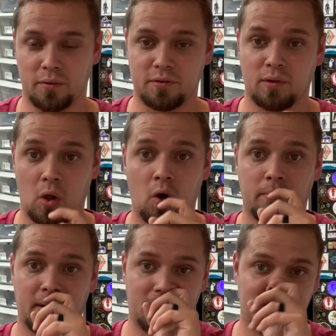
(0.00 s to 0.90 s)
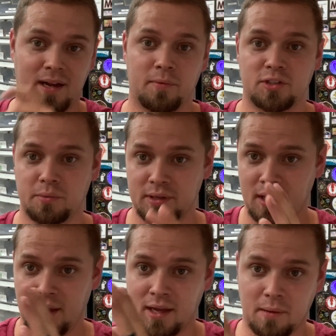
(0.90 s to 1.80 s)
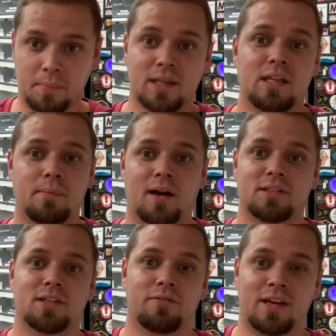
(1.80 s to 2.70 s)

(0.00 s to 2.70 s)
It was a long period of time where she was completely by herself.